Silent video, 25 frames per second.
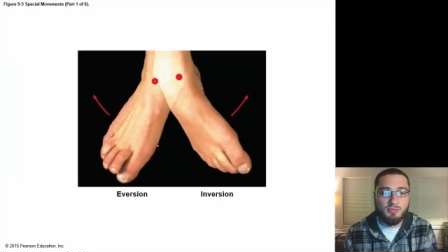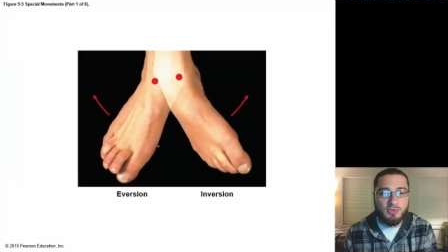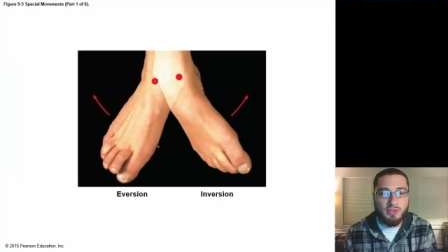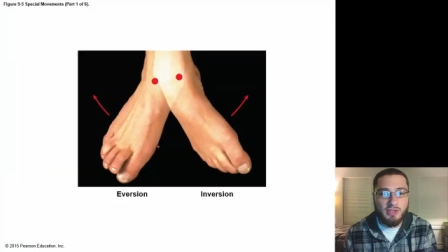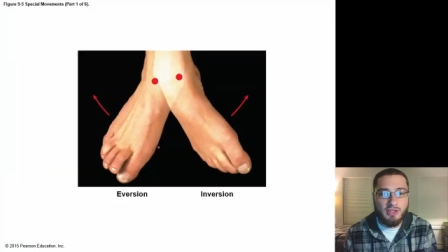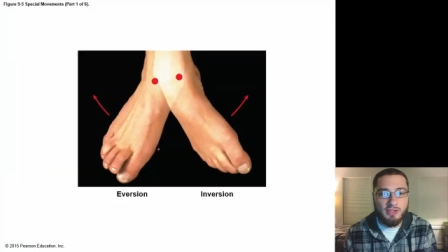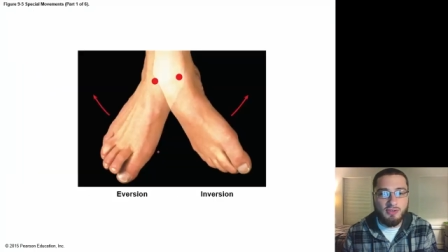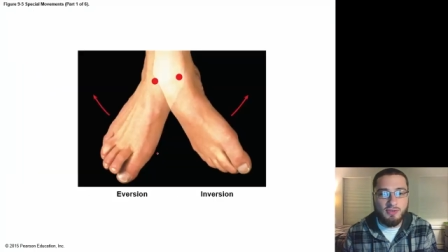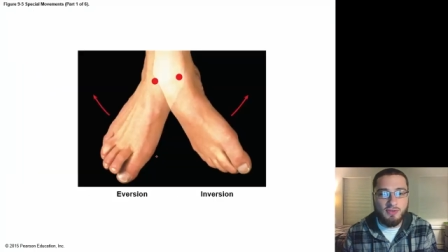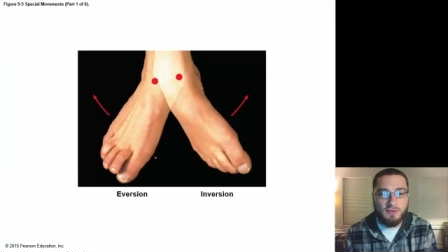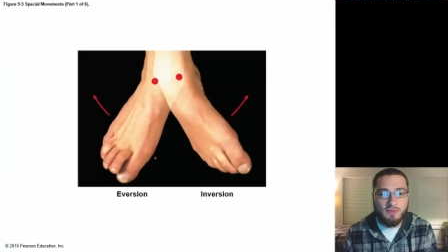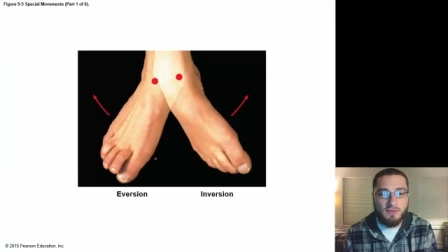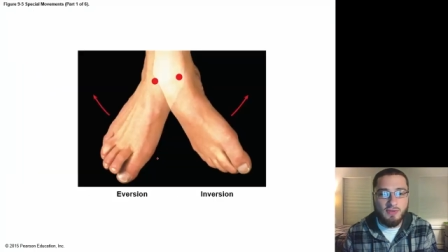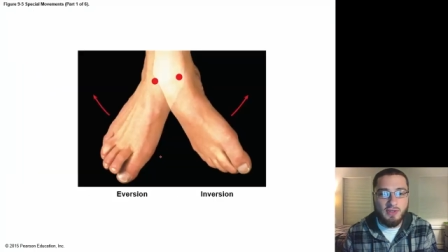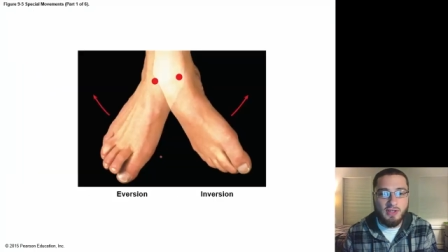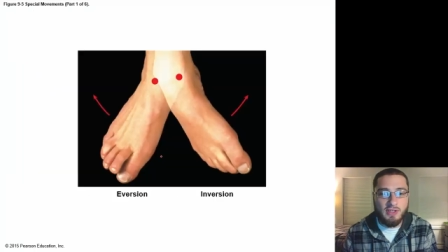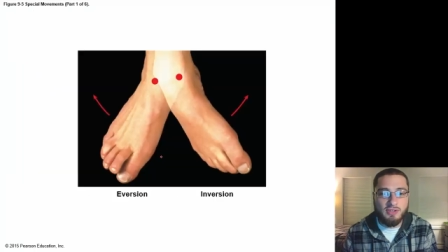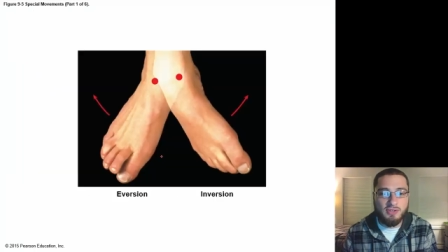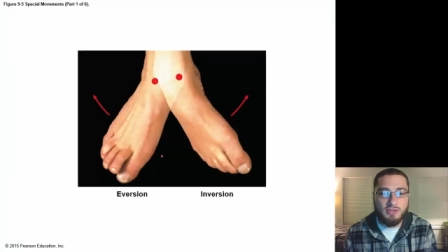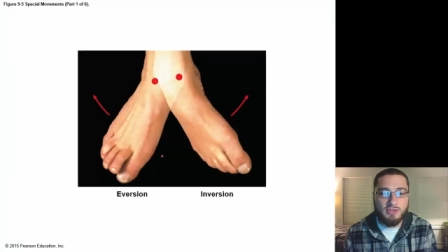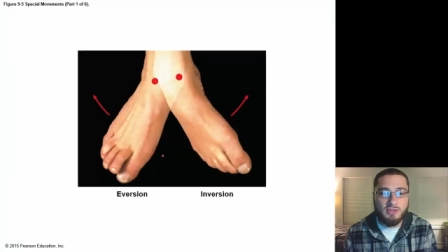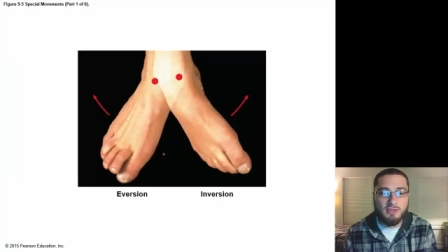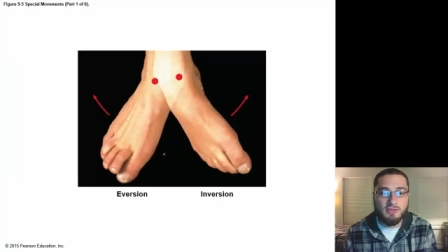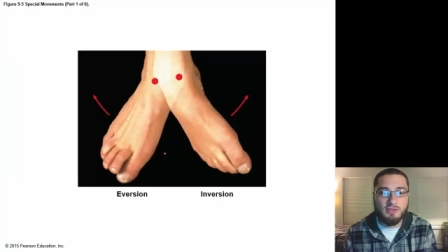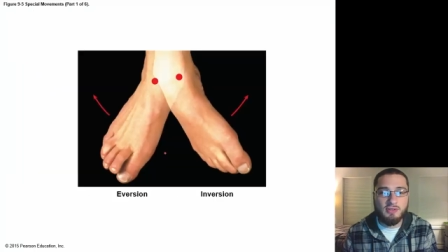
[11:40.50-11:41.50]
plantar
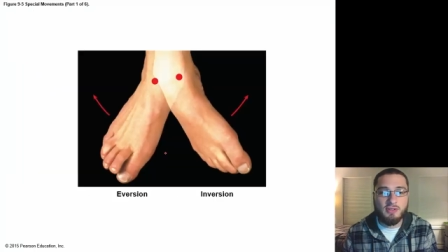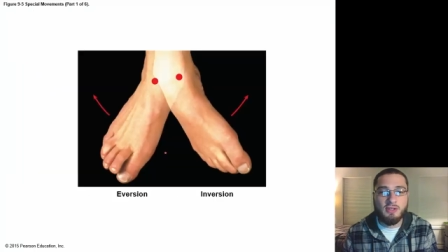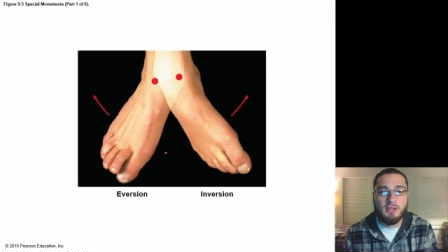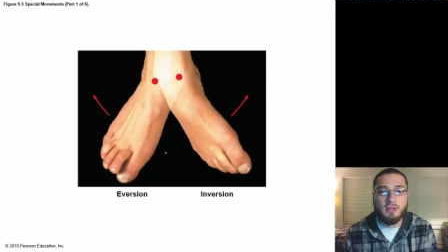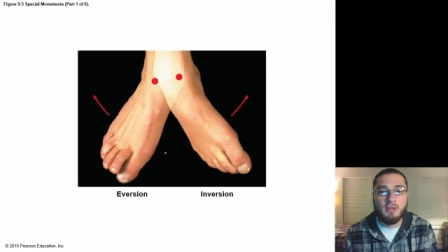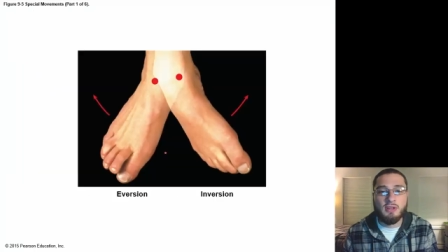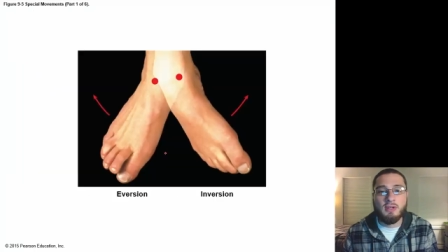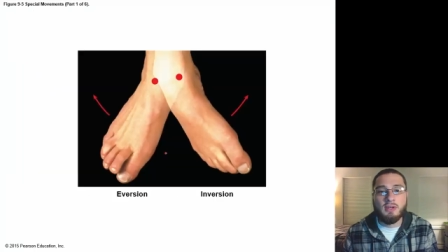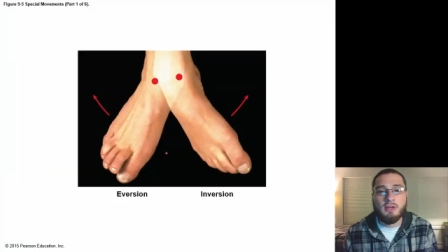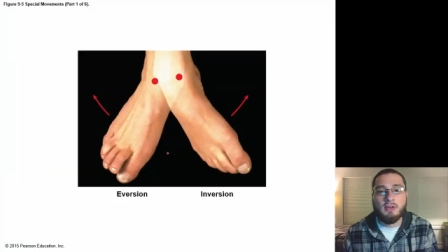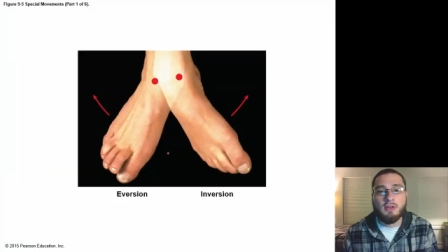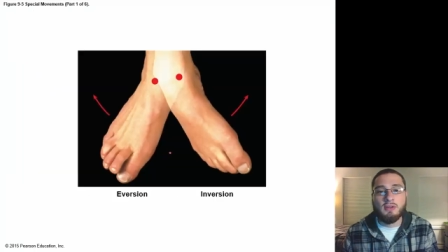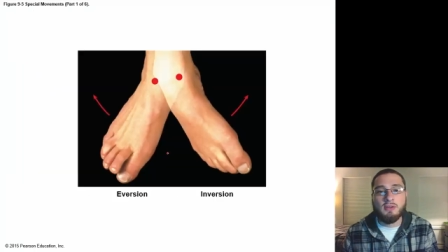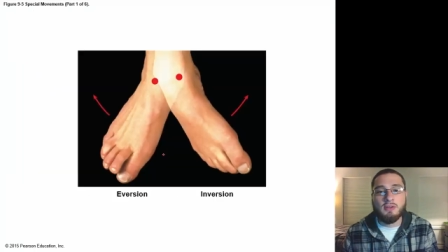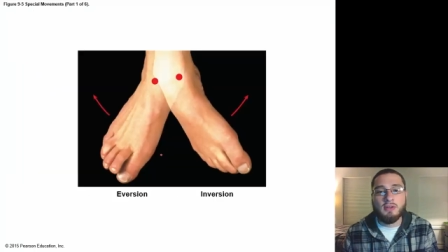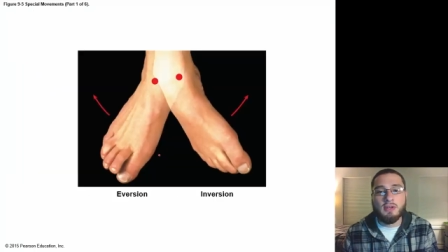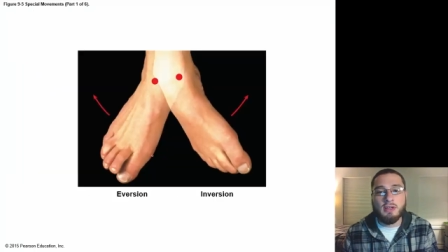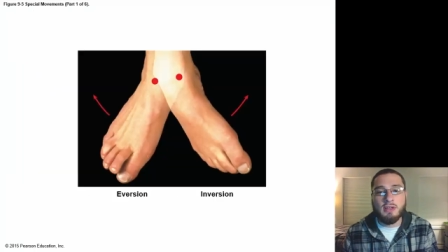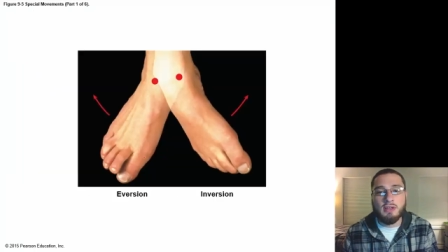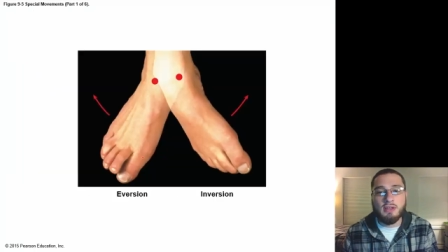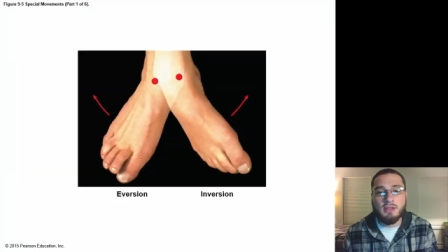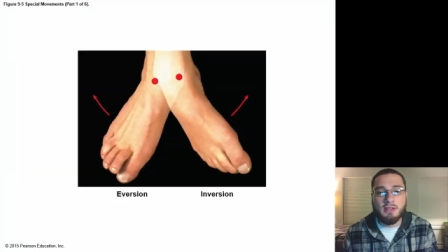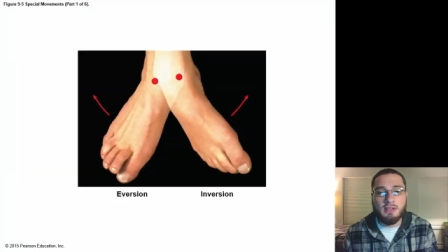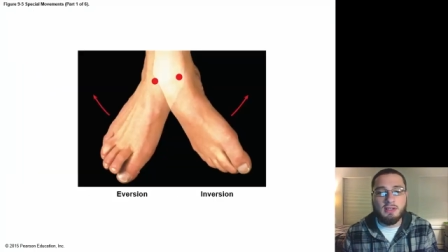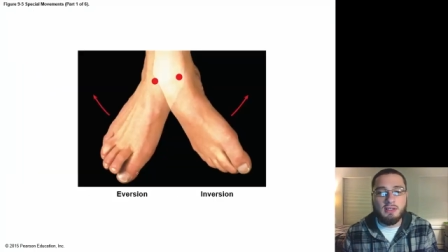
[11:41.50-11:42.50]
flexion.
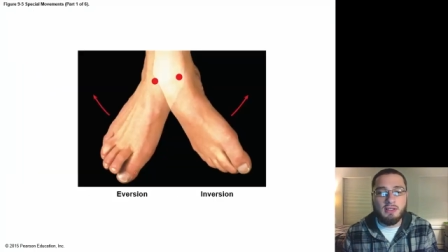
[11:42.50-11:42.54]
Okay,